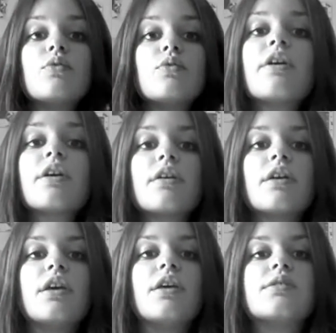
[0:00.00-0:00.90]
Nieberg
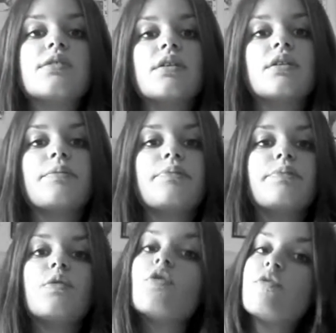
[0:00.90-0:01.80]
is a
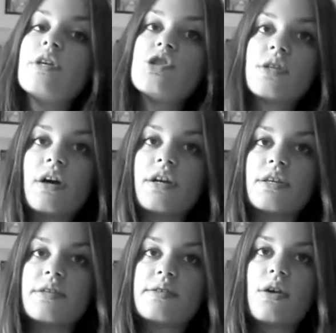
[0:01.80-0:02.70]
Norwegian
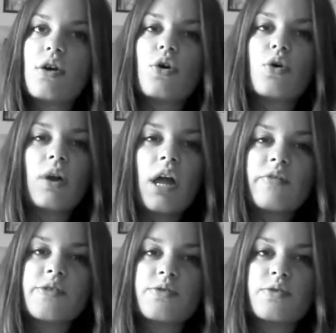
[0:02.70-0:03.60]
artist who
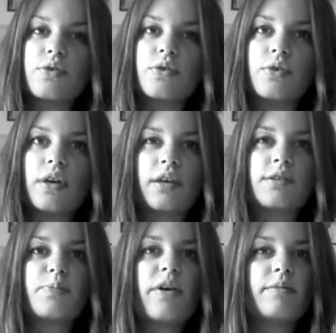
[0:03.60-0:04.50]
loves to
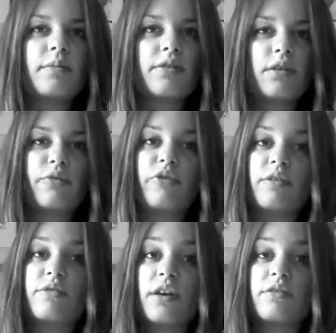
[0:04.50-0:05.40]
experiment
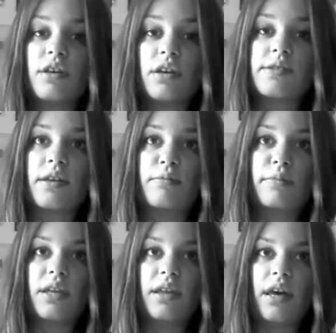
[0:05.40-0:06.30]
different techniques
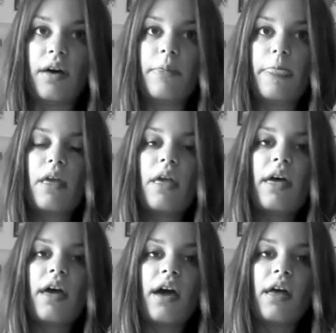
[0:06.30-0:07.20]
and media,
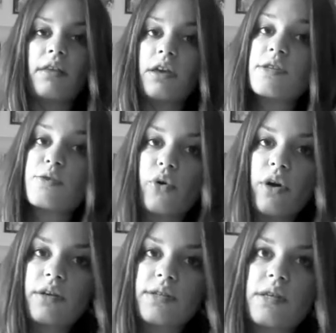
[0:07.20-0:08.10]
and his
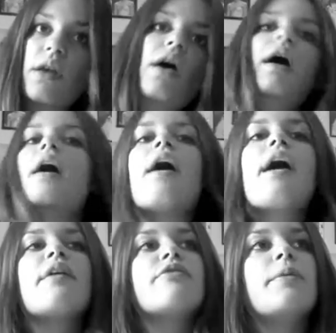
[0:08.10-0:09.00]
works
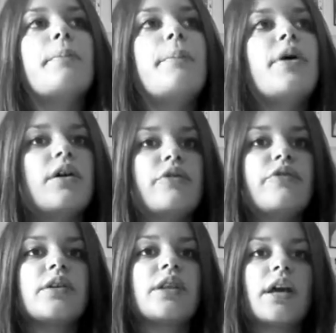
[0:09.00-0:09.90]
have a
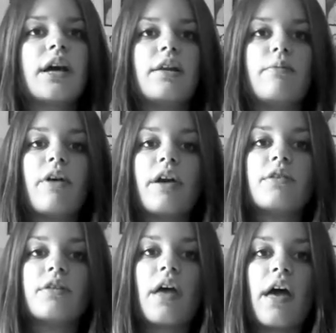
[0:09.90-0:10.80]
perfectly
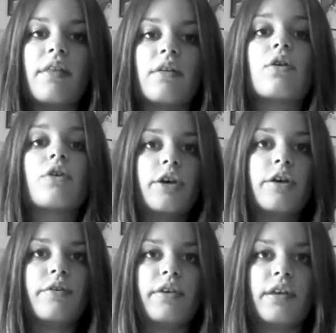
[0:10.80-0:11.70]
calibrated and
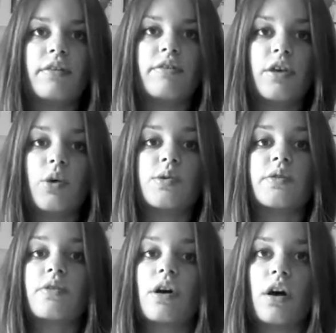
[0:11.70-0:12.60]
coherent use
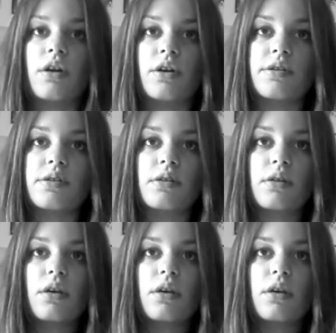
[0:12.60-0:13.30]
of colors.